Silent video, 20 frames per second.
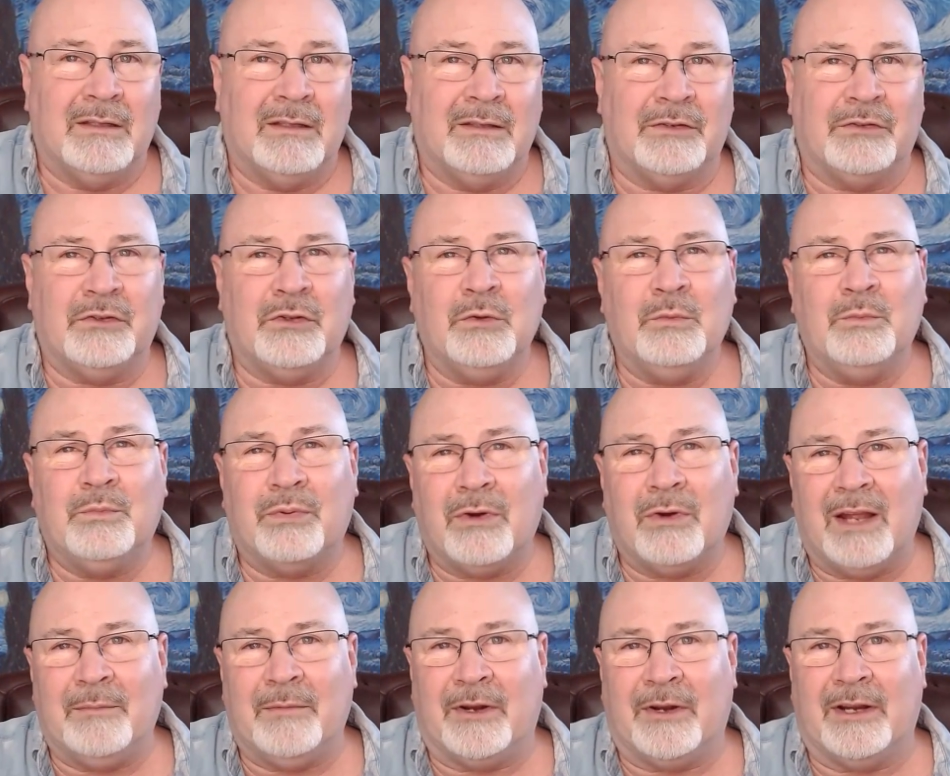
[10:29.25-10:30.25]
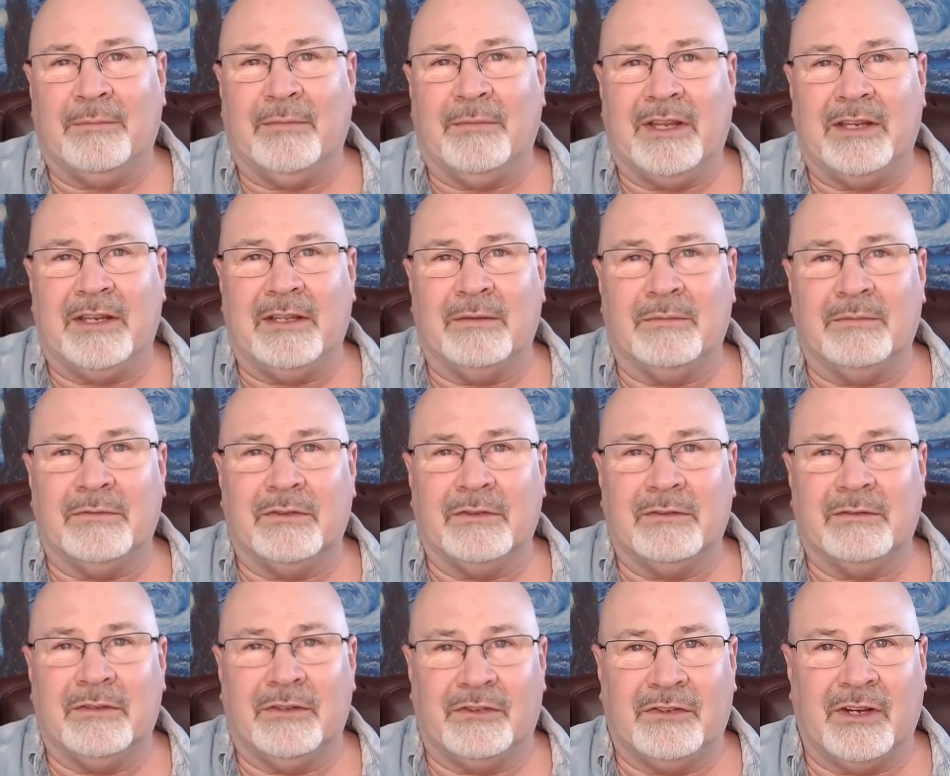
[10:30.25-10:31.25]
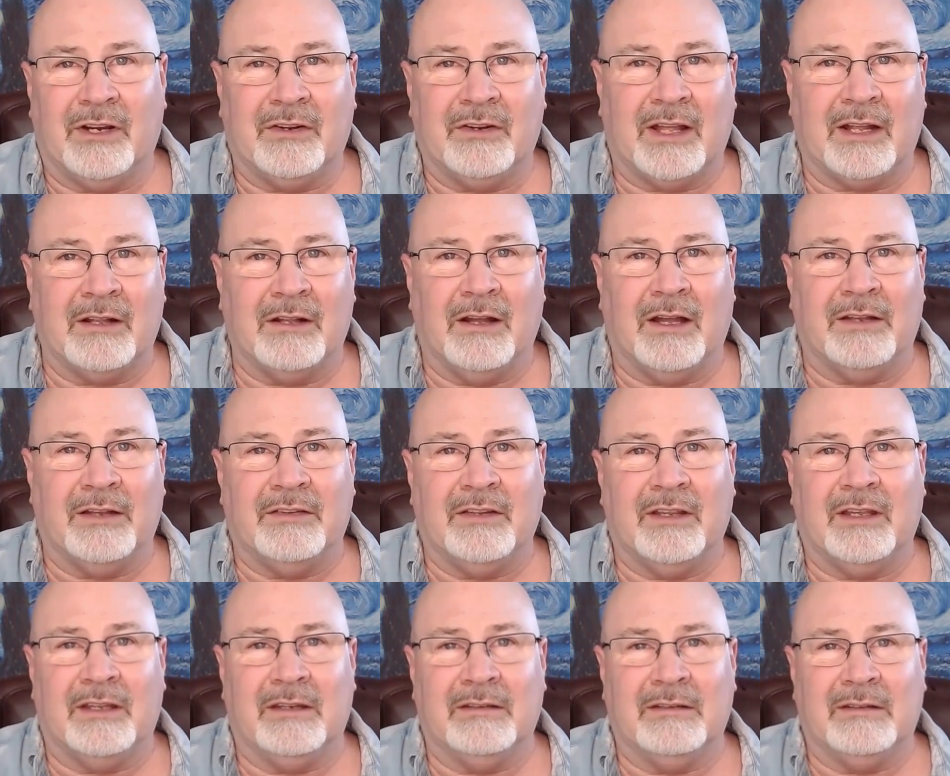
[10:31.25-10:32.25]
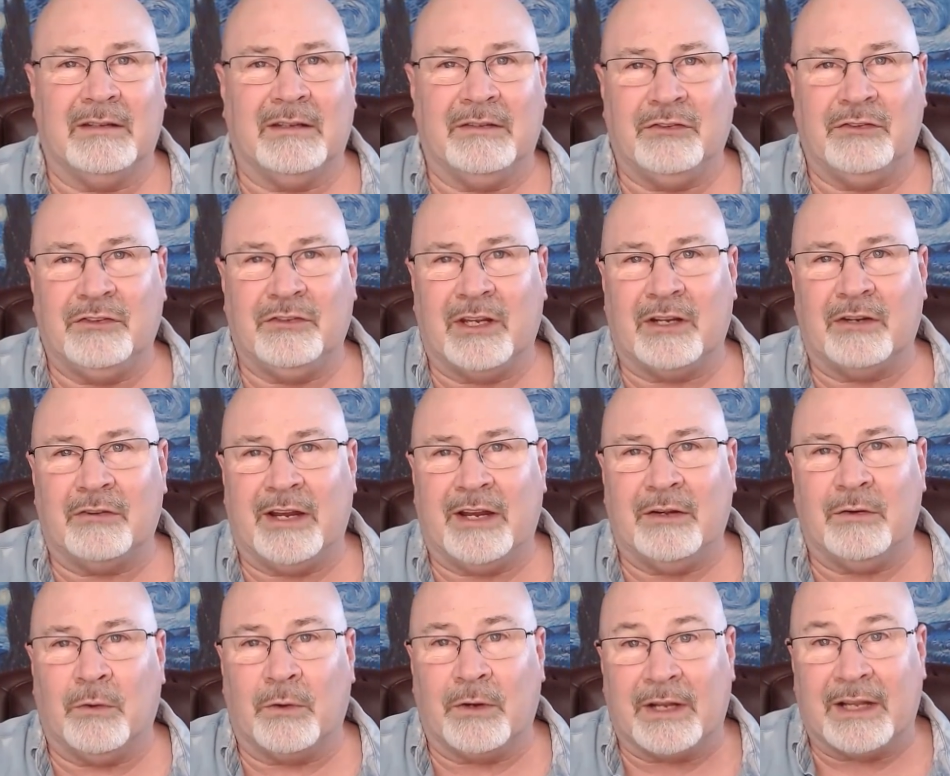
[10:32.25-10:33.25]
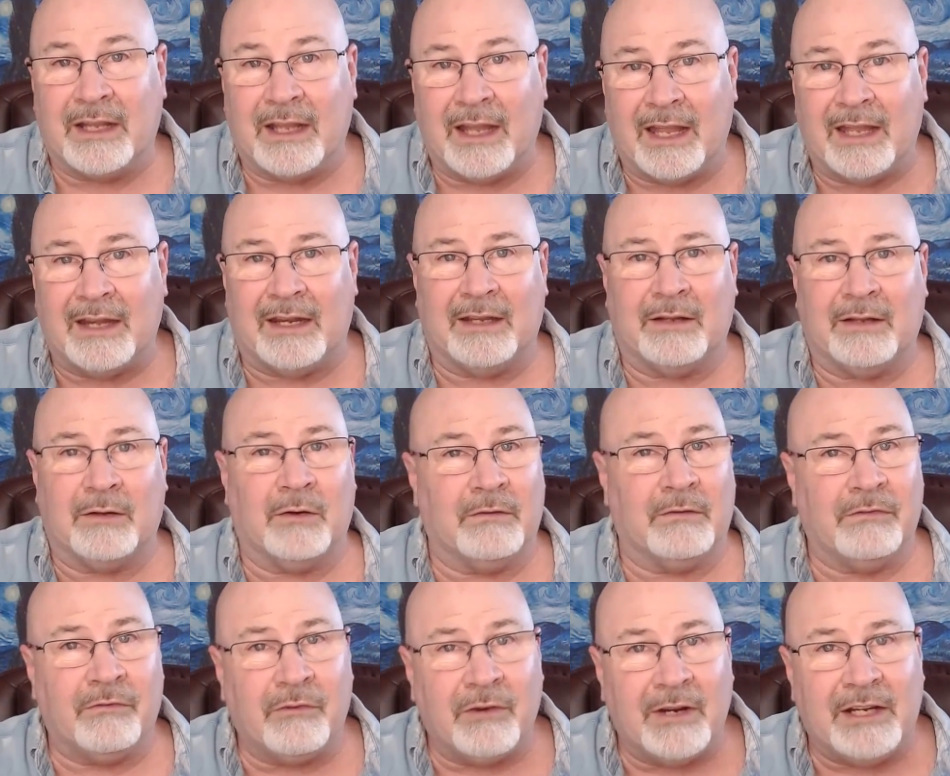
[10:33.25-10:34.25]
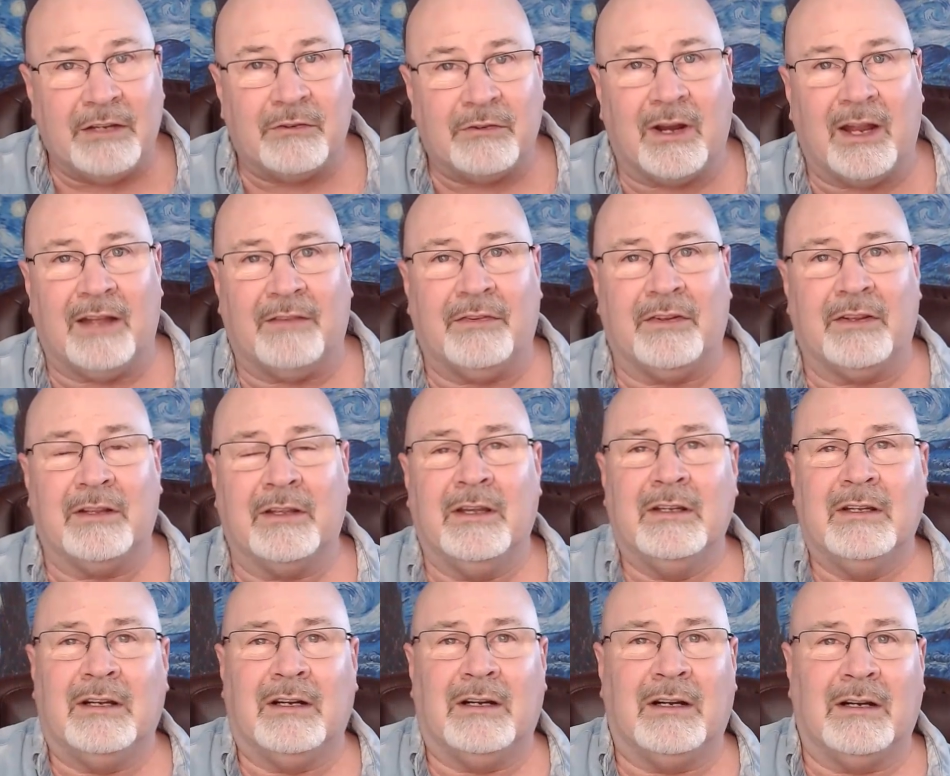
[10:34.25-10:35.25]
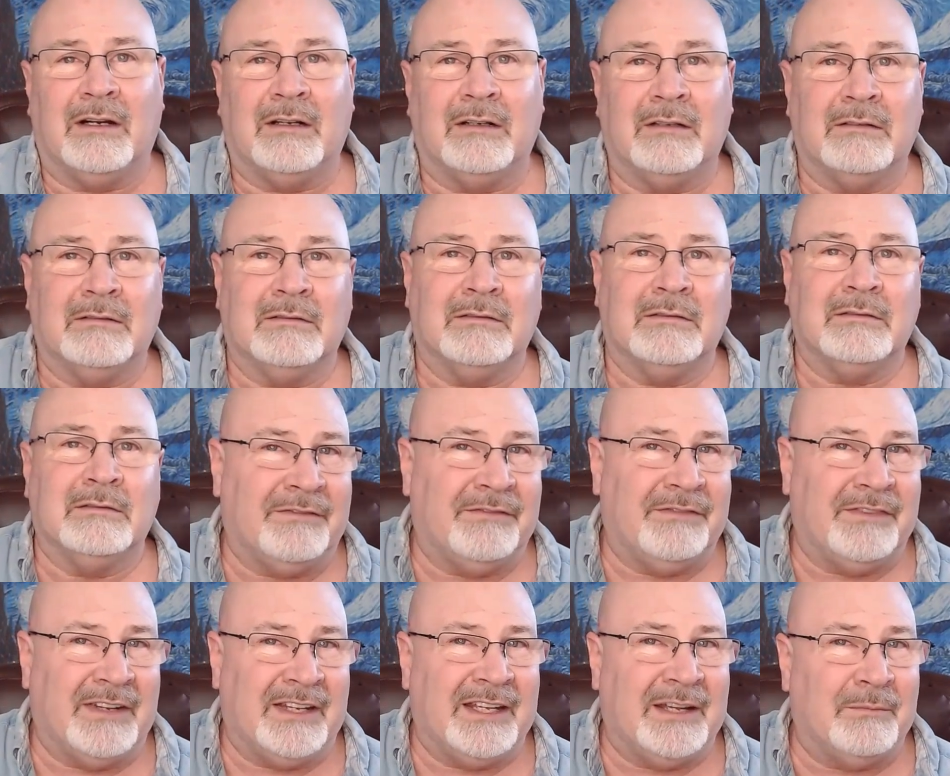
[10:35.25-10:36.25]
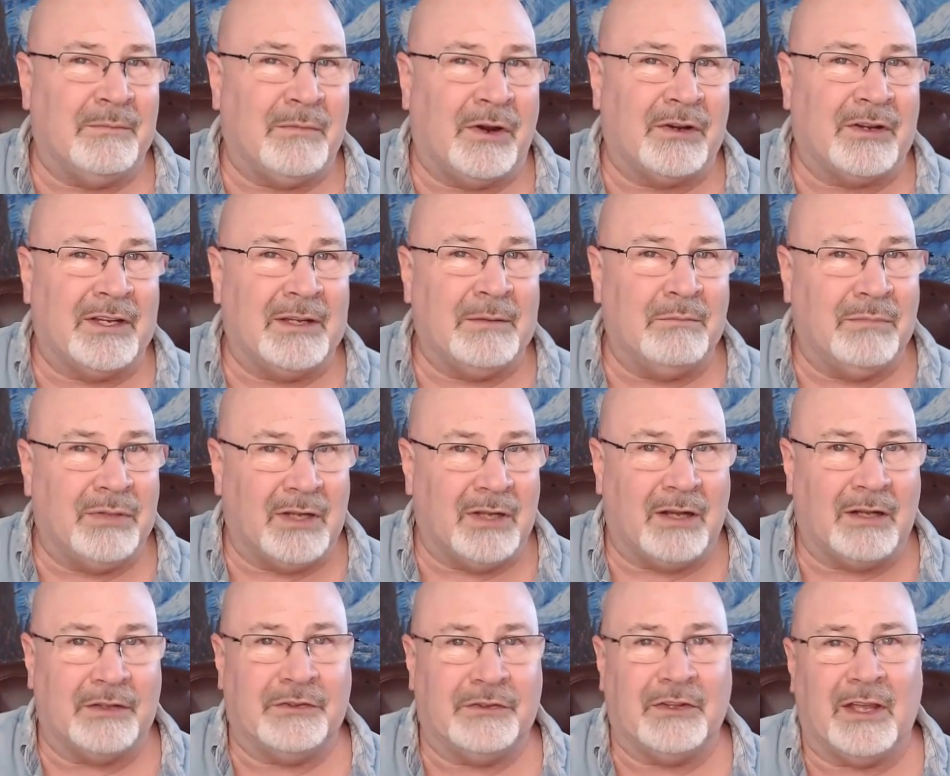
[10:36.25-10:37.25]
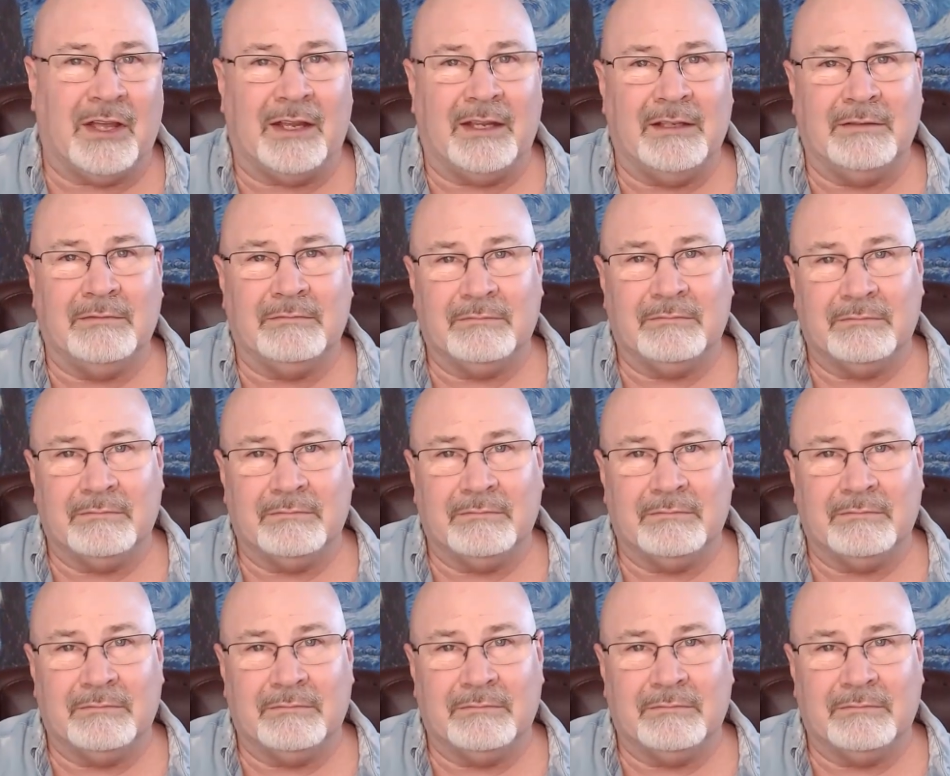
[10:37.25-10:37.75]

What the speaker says: The 2 primary mediums to share that content and generate organic or free traffic are an affiliate marketing blog site,